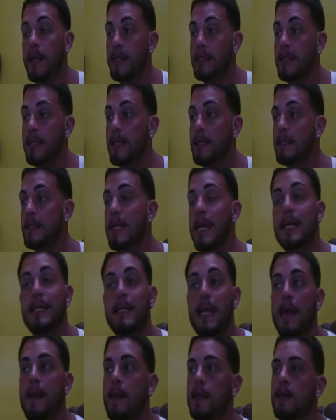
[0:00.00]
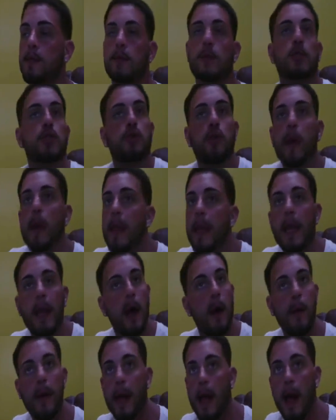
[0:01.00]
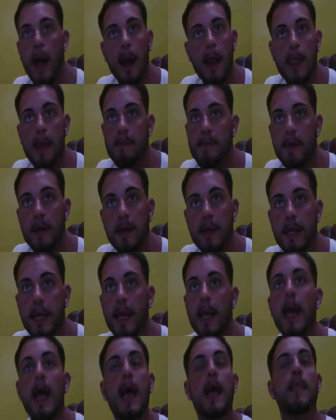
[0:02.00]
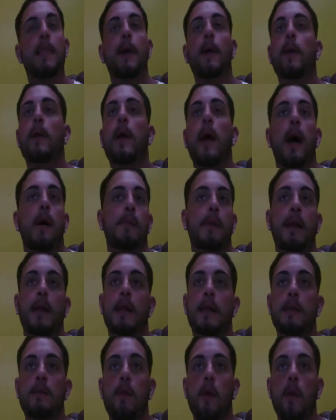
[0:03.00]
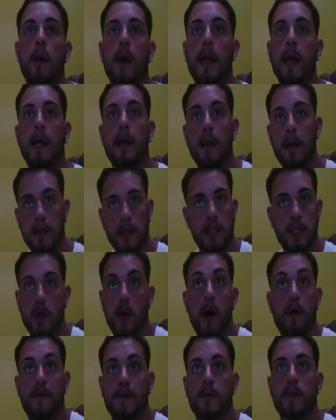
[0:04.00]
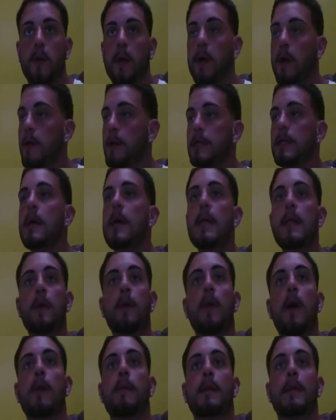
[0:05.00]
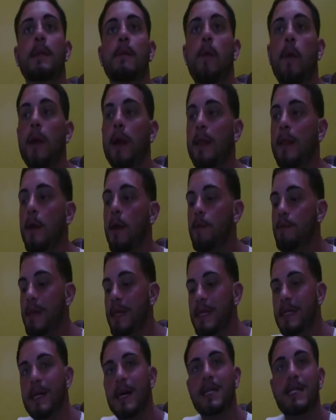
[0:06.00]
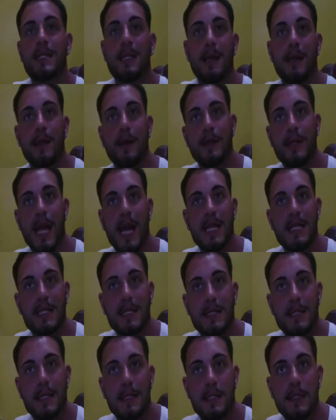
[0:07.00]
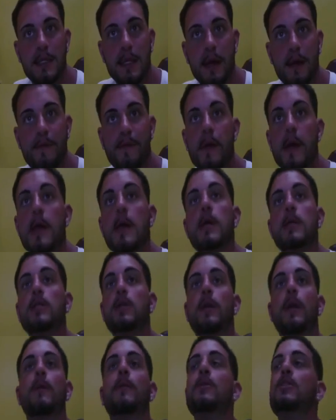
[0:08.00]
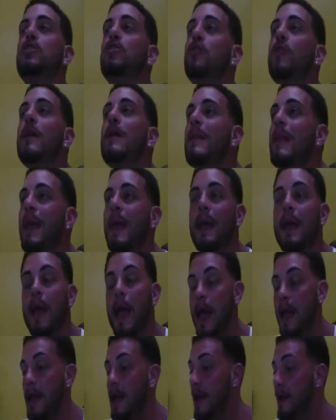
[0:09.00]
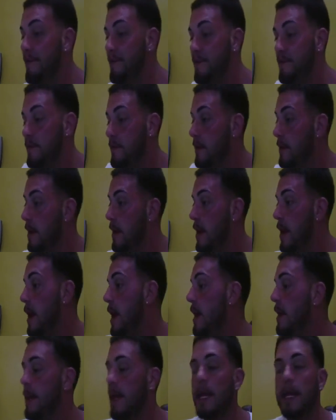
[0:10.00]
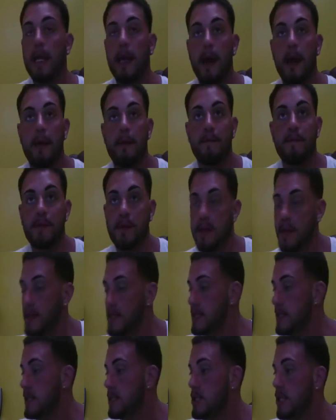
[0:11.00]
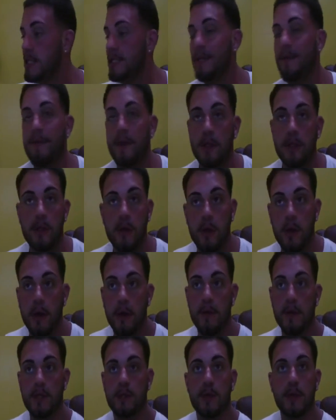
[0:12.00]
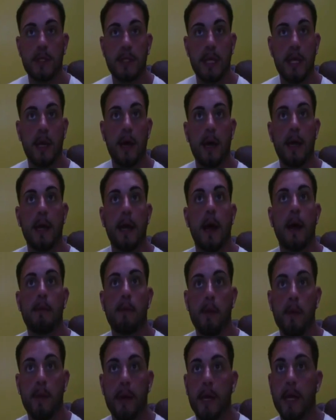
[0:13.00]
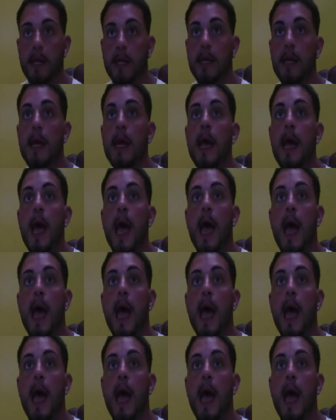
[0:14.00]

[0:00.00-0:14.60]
witnesses, they say that there was drilling going on in the building. They would come in the morning, just office workers. They would come in the morning. There would be dust on their desks and stuff. So they were drilling, and if listen to Jesse Ventura, which was a Marine.